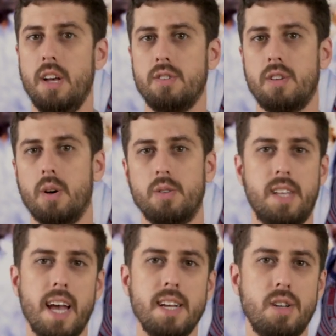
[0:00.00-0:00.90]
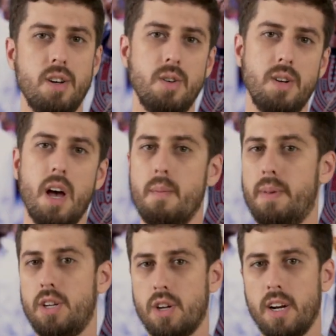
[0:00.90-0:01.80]
So stay tuned,
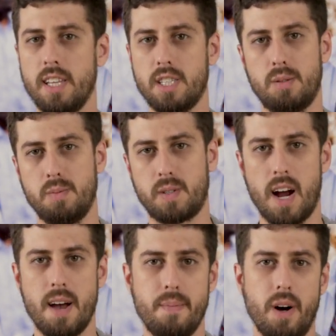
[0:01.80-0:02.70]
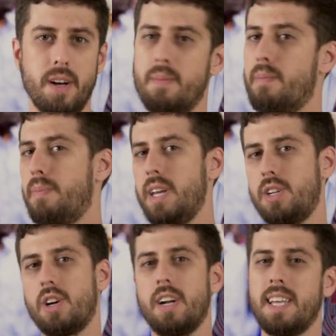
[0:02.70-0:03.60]
be sure to hit the subscribe button, be
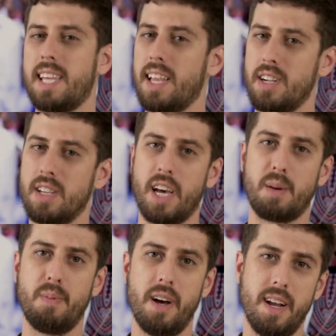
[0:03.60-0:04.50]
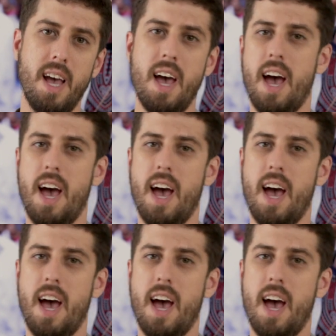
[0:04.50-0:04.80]
sure to hit that little like button,